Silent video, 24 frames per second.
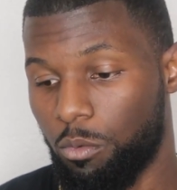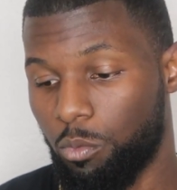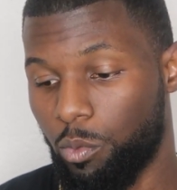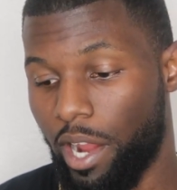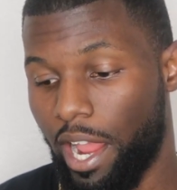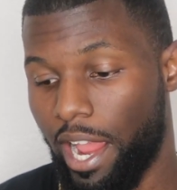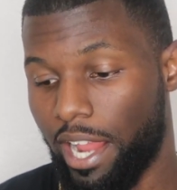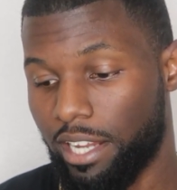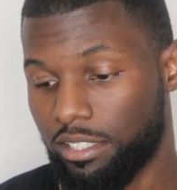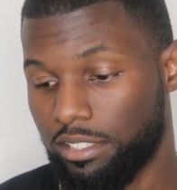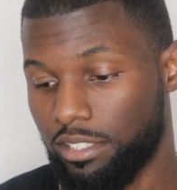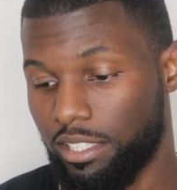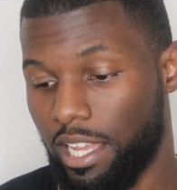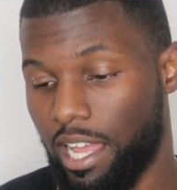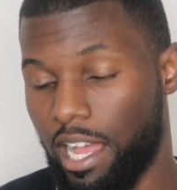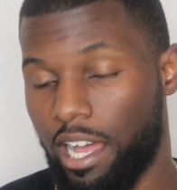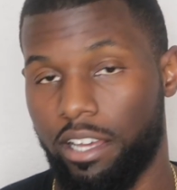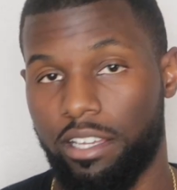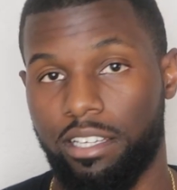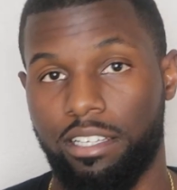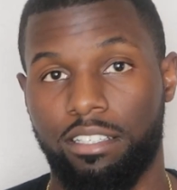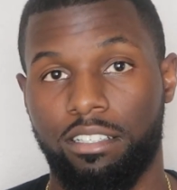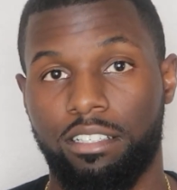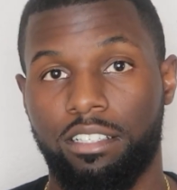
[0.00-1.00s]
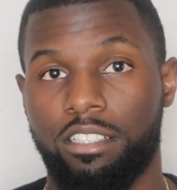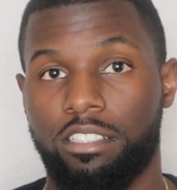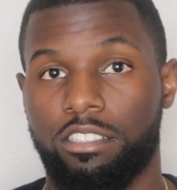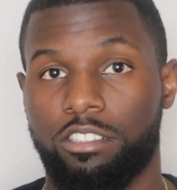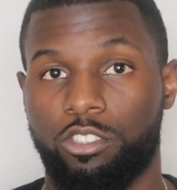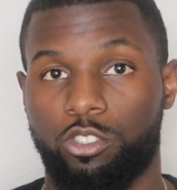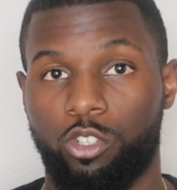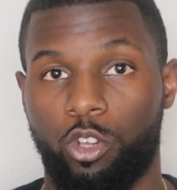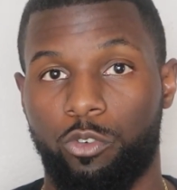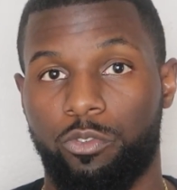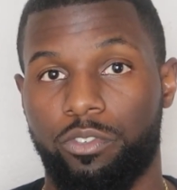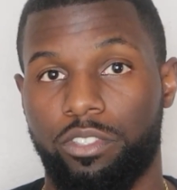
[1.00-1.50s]
We're actually out here
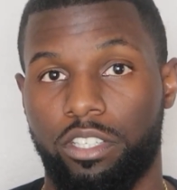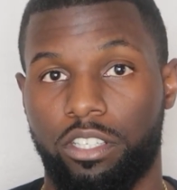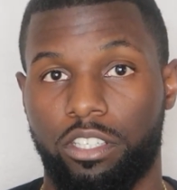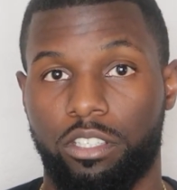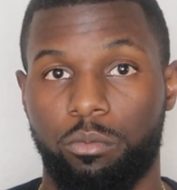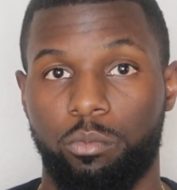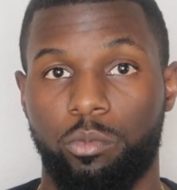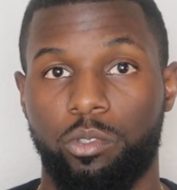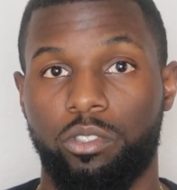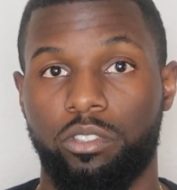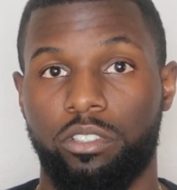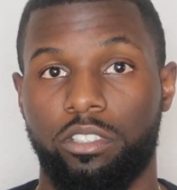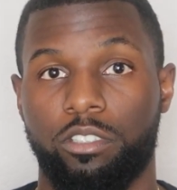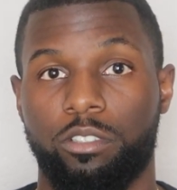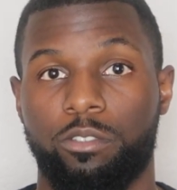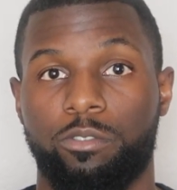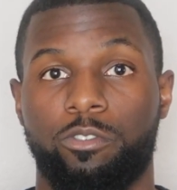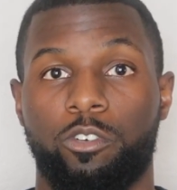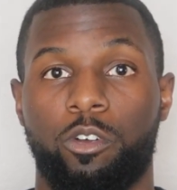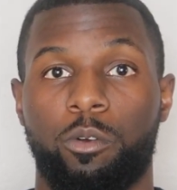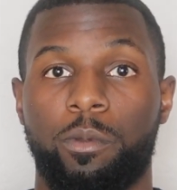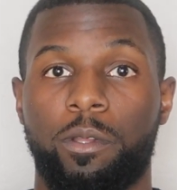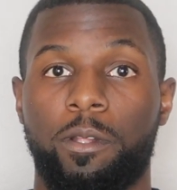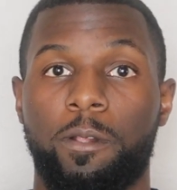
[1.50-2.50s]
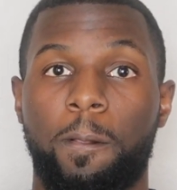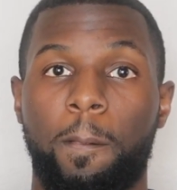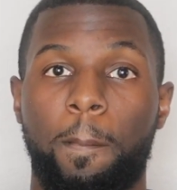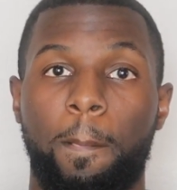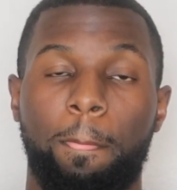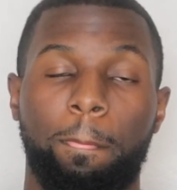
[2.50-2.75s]
serving the community, you feel me?